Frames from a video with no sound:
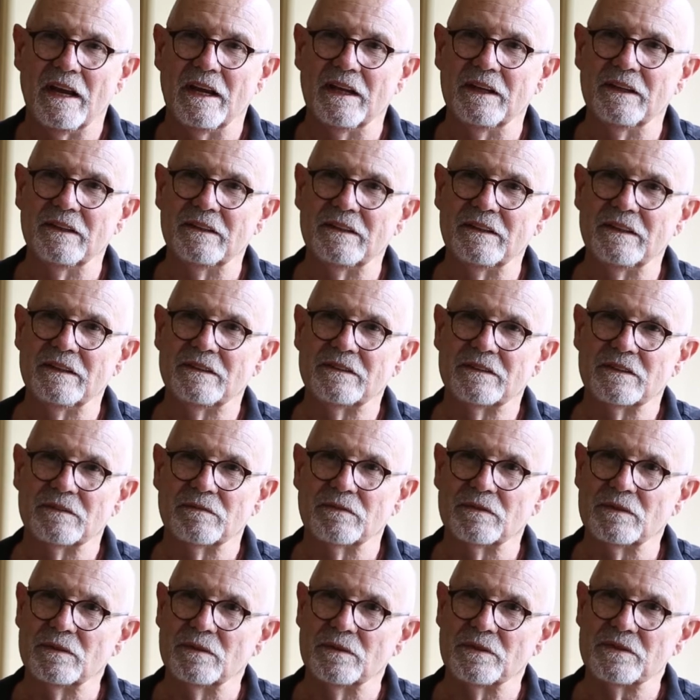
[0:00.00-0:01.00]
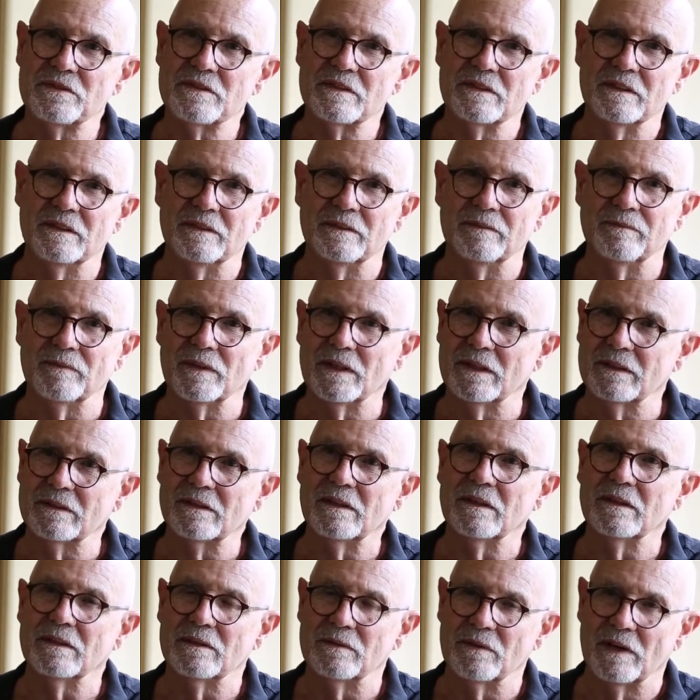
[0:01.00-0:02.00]
and it's, of course, um, a,
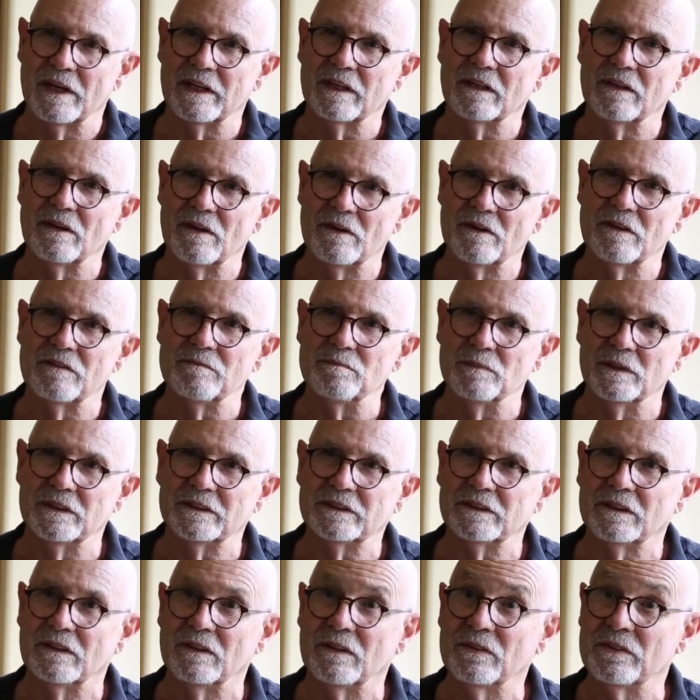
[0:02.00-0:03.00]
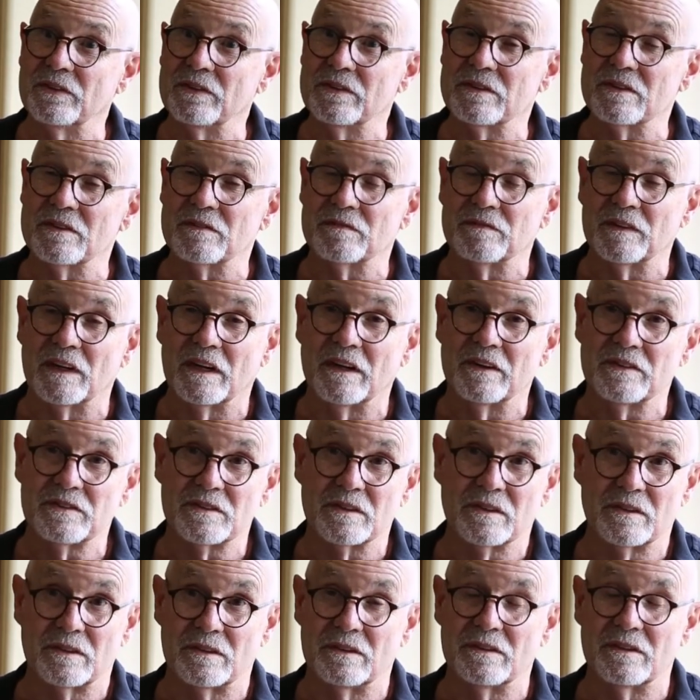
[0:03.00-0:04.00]
a great load off my shoulders as far
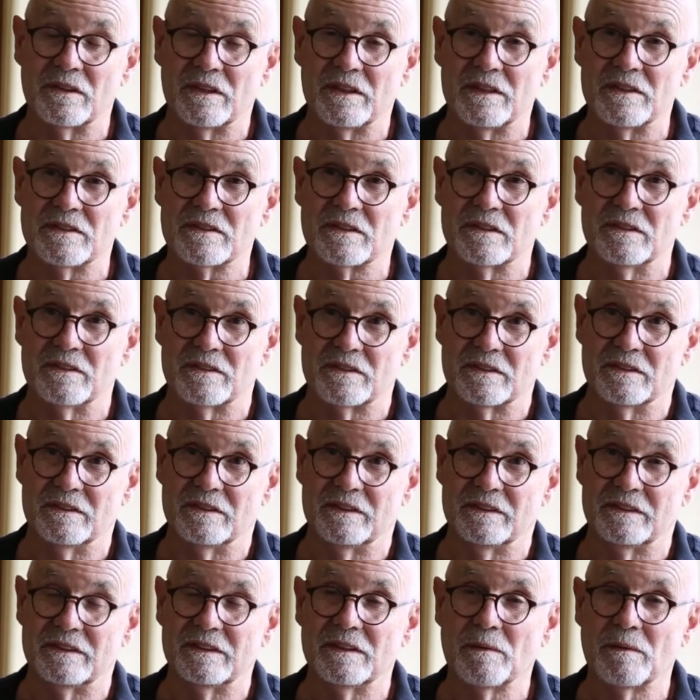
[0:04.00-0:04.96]
as security is concerned.